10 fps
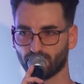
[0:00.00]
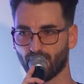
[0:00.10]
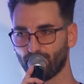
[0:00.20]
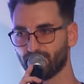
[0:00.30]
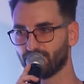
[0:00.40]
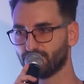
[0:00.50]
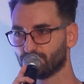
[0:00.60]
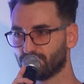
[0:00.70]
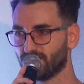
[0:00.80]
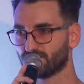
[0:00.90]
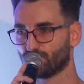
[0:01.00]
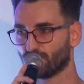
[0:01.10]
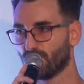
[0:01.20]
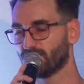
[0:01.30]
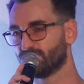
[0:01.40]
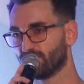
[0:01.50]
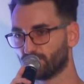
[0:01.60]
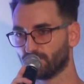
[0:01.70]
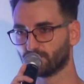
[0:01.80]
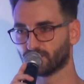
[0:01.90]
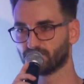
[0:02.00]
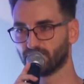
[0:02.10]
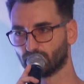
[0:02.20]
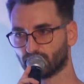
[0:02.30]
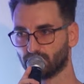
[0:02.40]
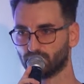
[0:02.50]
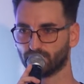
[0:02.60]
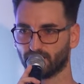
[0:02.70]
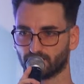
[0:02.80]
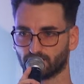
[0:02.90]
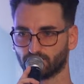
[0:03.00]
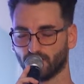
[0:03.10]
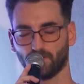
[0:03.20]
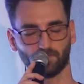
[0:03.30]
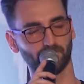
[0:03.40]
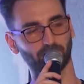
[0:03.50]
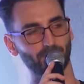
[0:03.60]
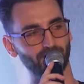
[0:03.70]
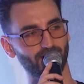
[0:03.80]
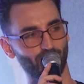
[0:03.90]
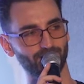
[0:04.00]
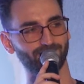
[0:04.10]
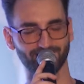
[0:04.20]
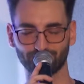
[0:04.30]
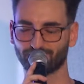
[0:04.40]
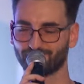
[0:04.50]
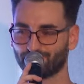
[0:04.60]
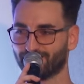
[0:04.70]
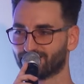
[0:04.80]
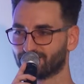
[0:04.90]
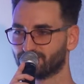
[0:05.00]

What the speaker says: How many days for one developer you can think you can do that? I mean, how many days you can do that?